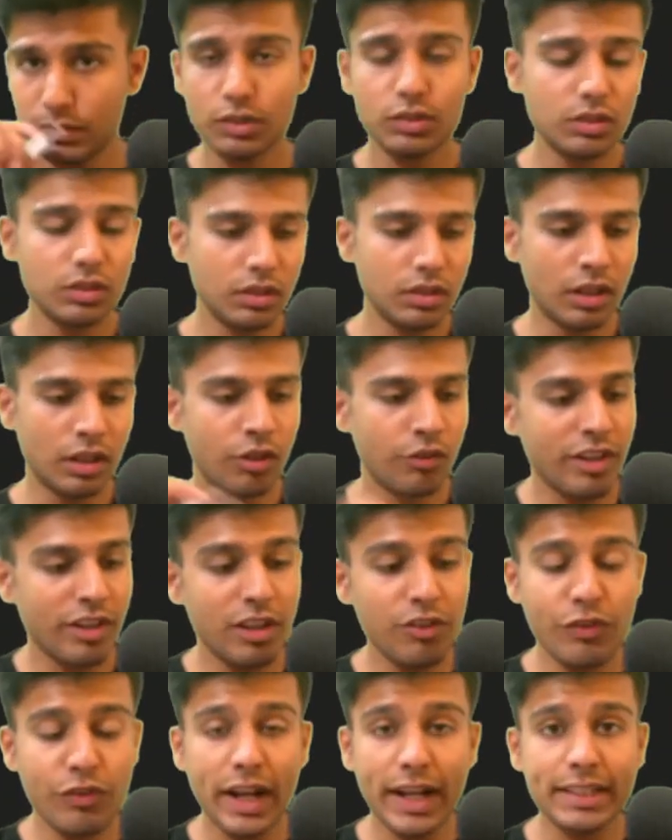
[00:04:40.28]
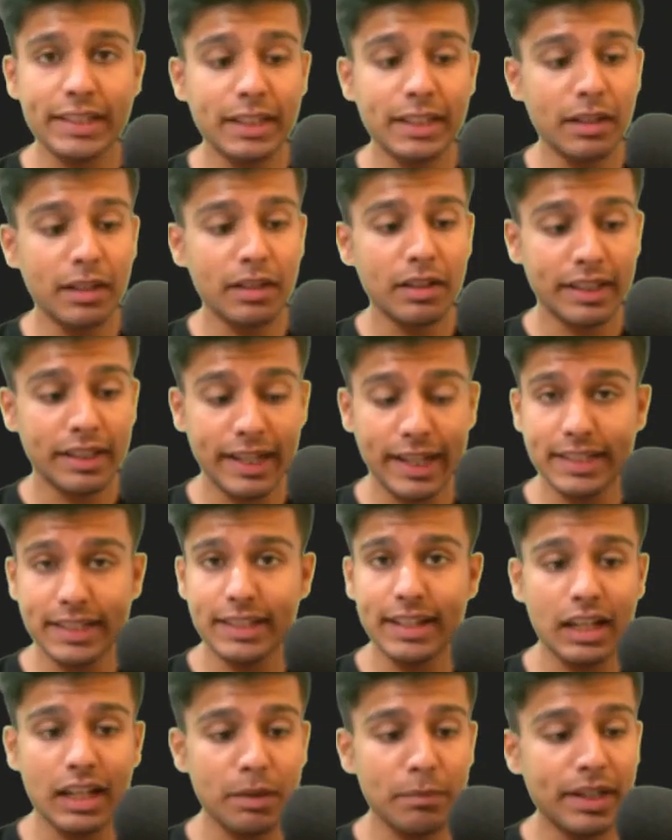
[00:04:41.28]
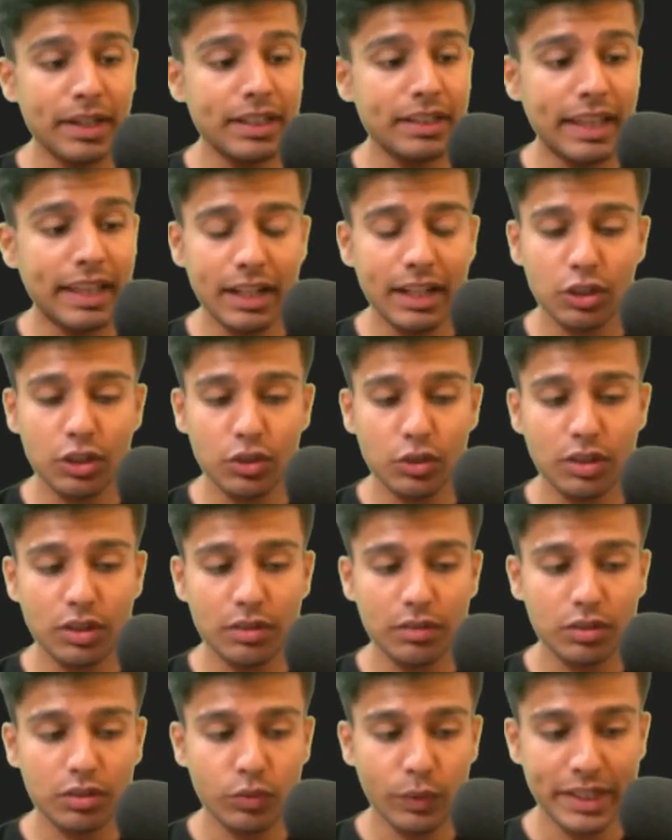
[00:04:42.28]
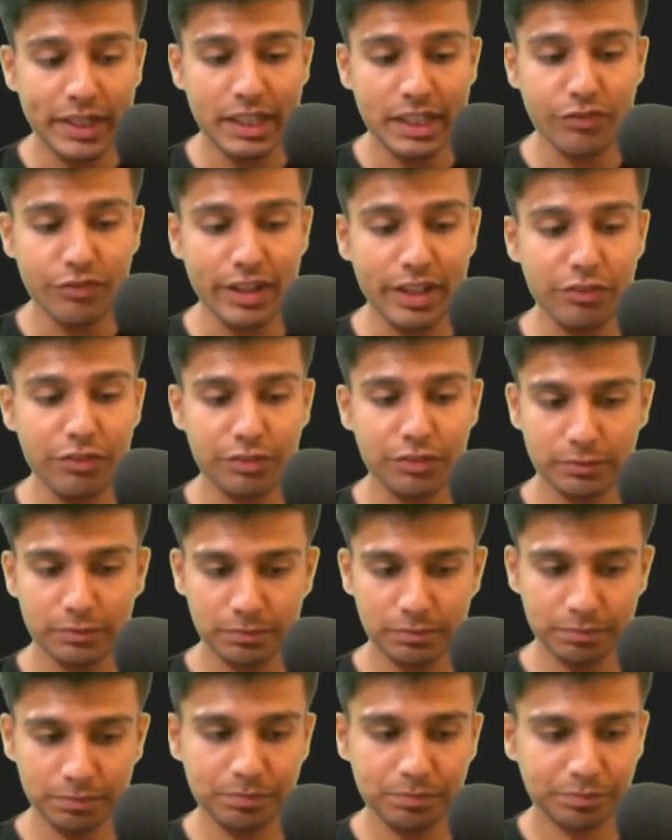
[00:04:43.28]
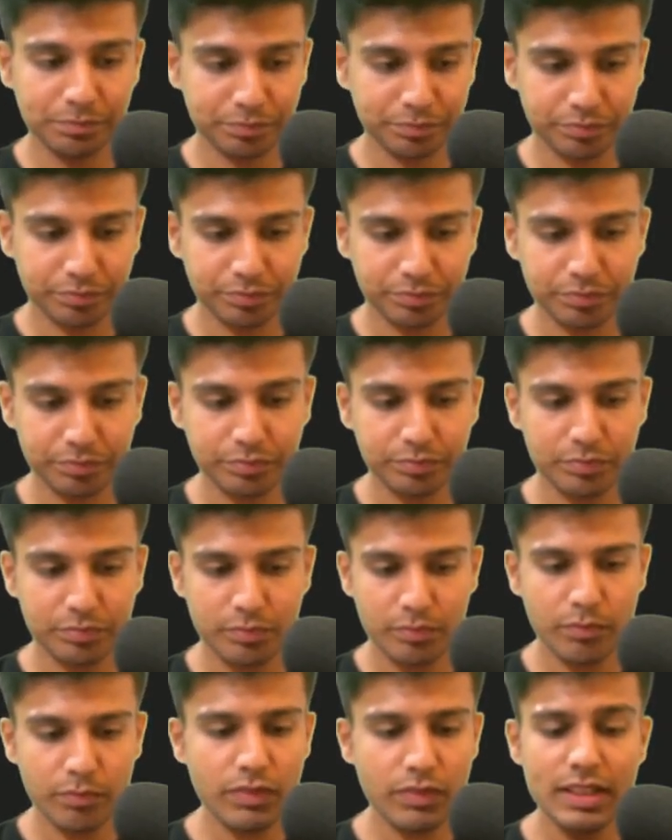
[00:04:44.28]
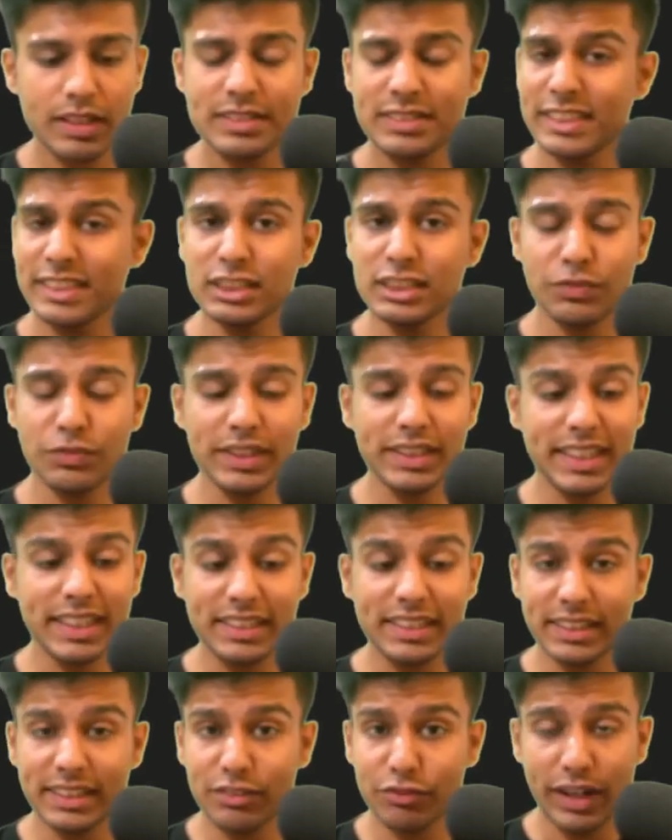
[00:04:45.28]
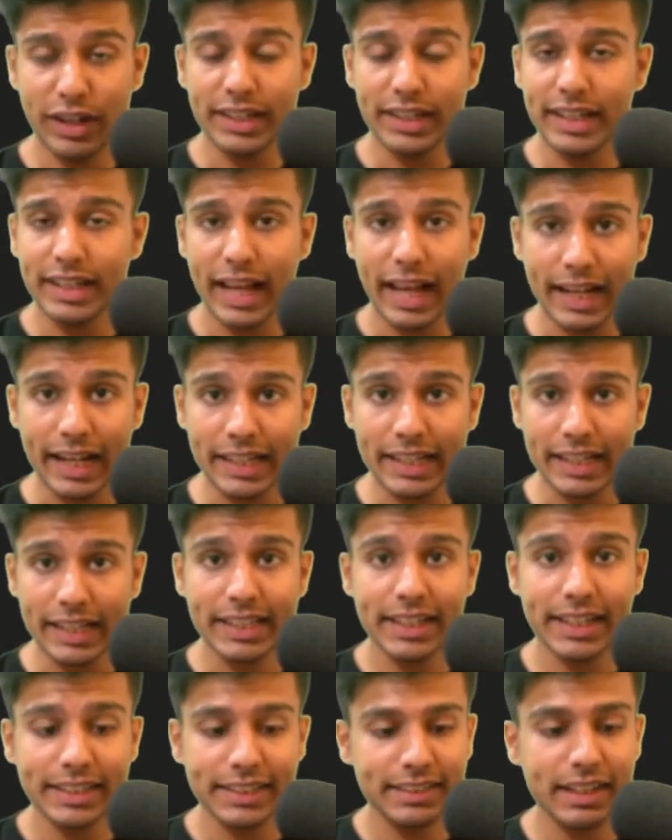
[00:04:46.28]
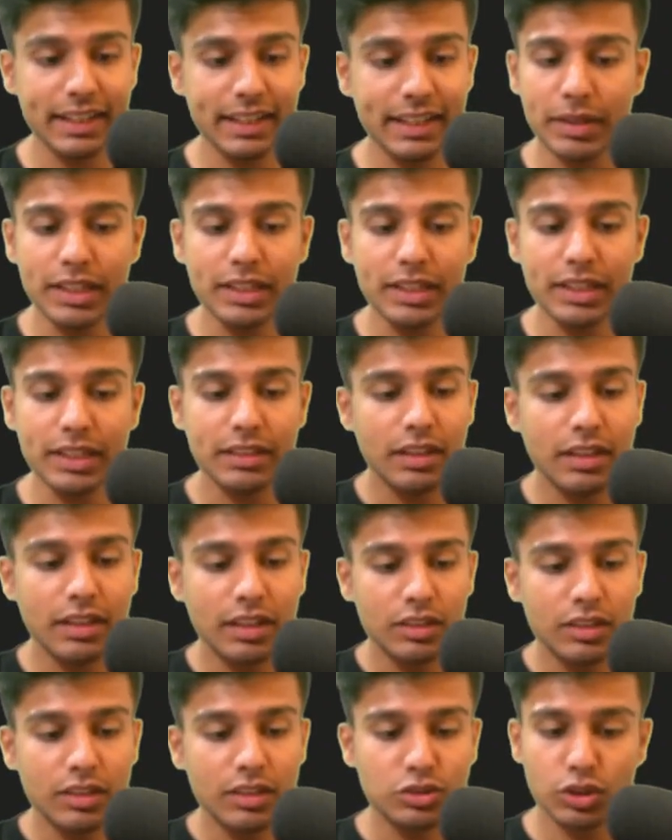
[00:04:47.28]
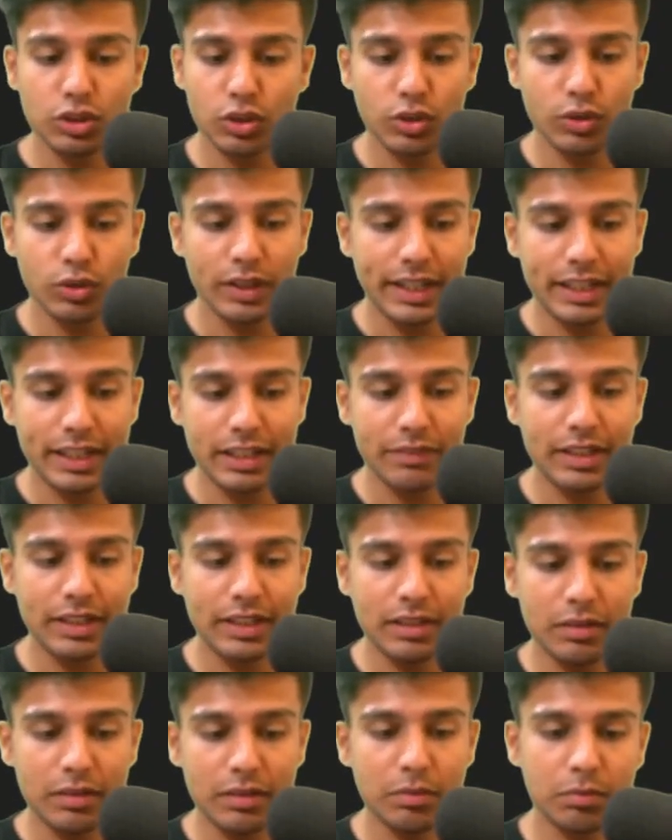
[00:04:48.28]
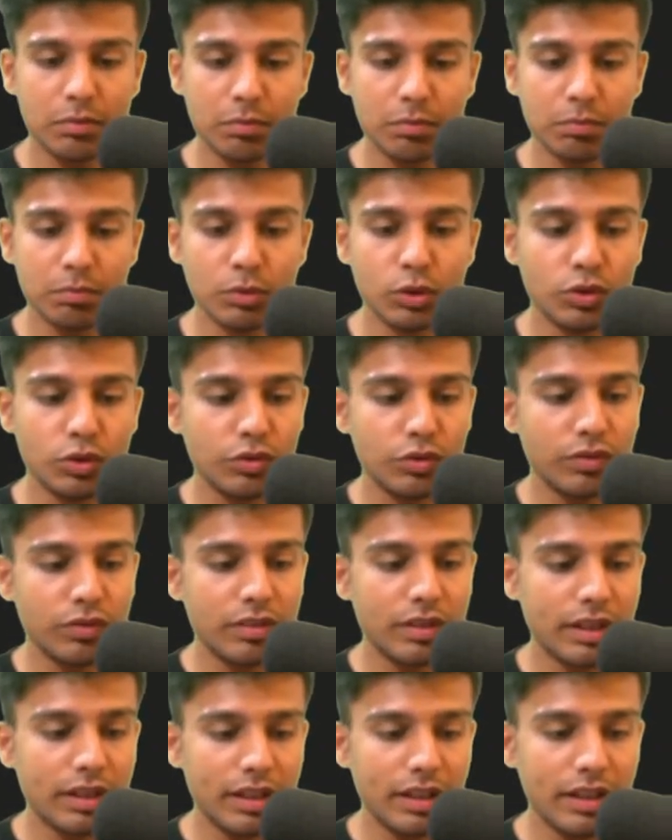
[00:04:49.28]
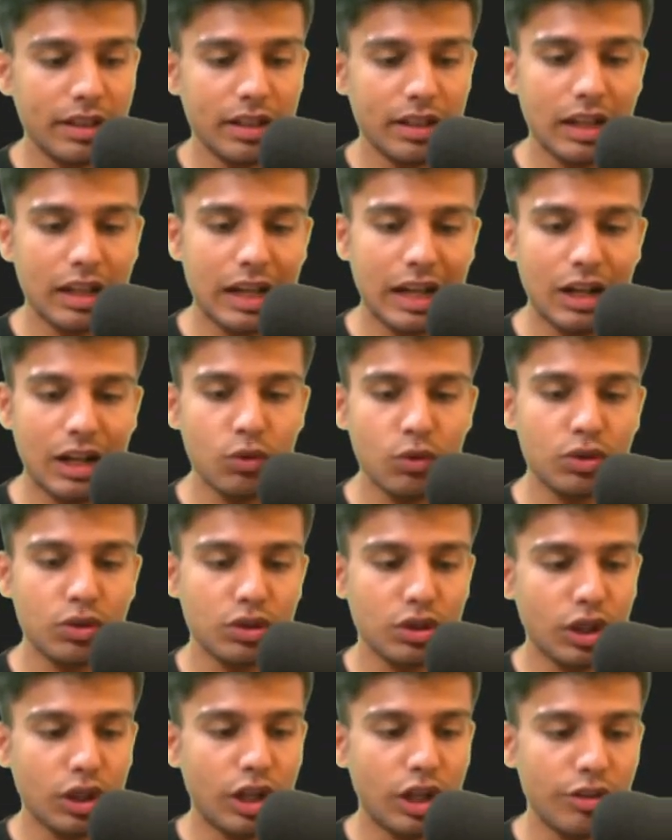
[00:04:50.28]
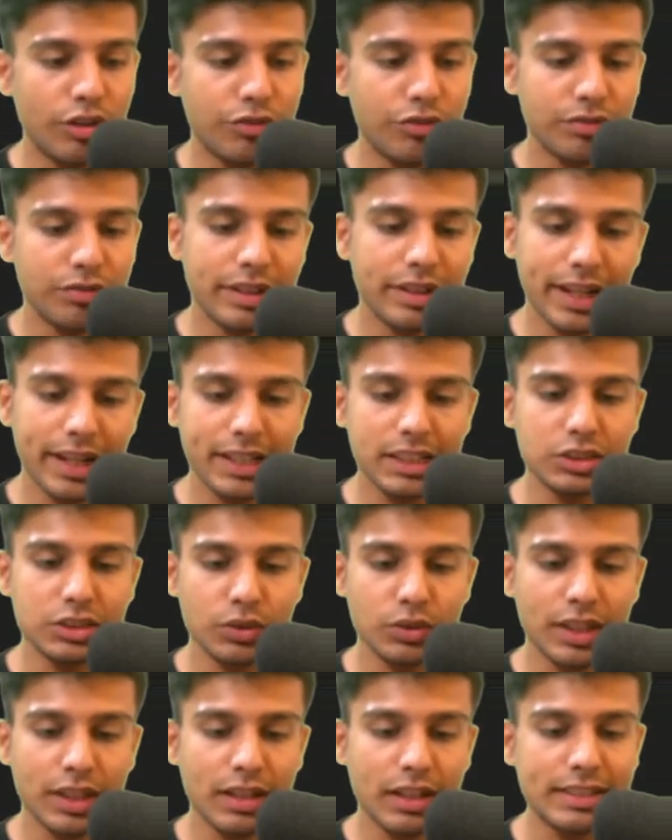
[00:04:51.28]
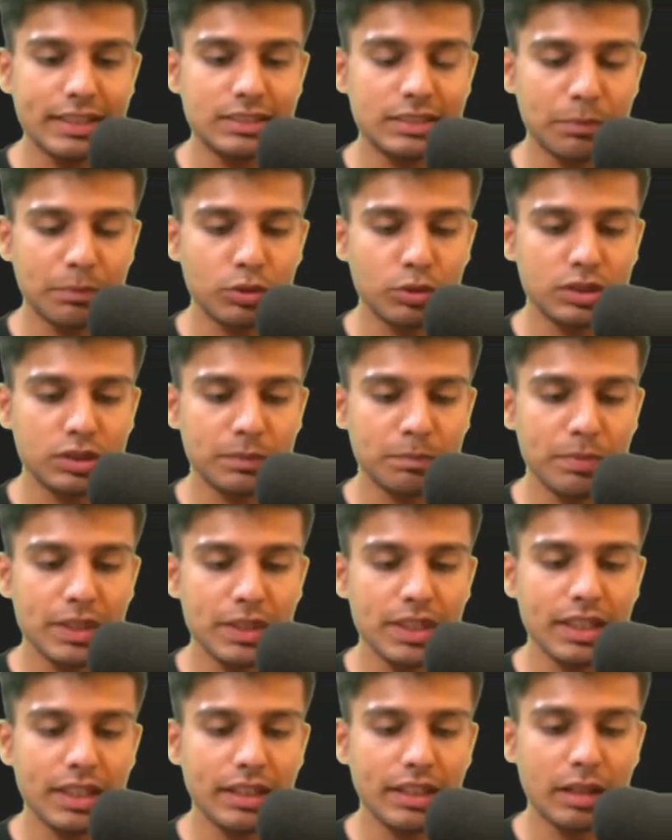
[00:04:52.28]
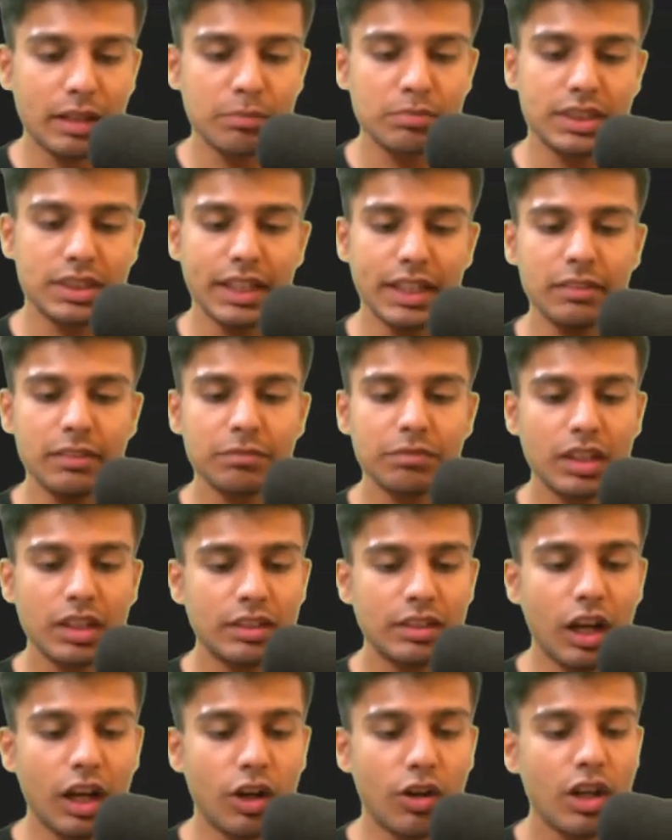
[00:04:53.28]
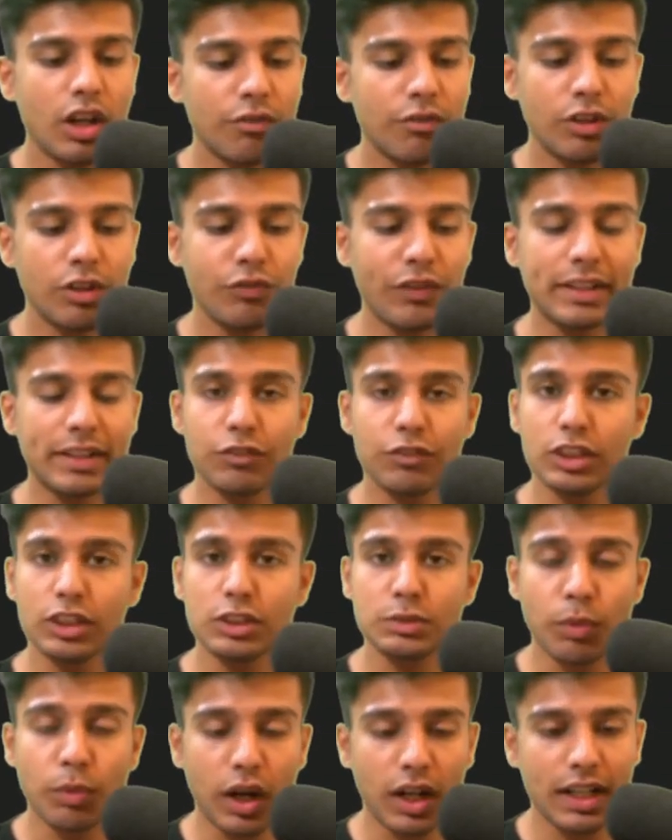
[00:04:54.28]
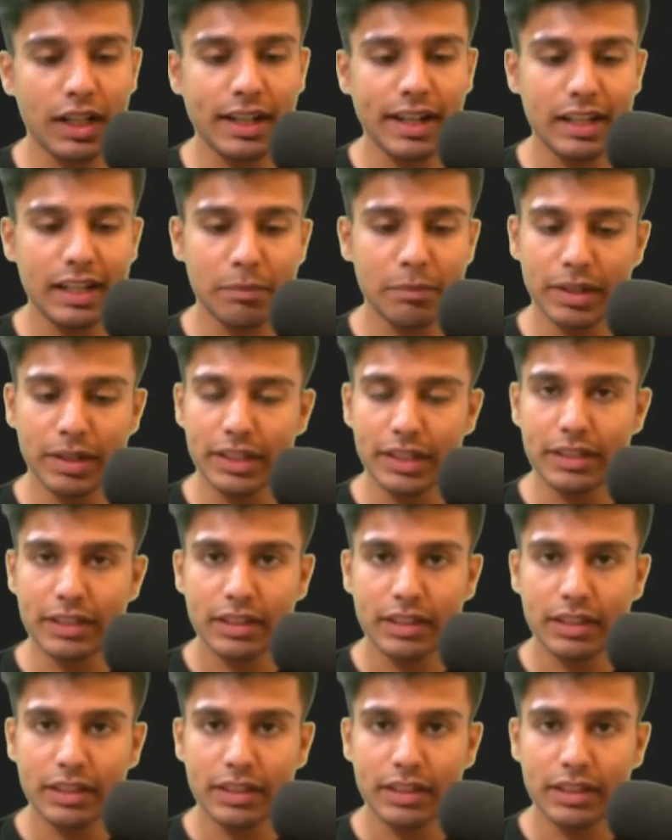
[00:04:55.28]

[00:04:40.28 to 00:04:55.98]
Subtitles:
we'll find the greater element than 25. Since we didn't find any greater element, so it will move out of range. Okay, let's suppose P comes here. Now we'll find for the smaller element.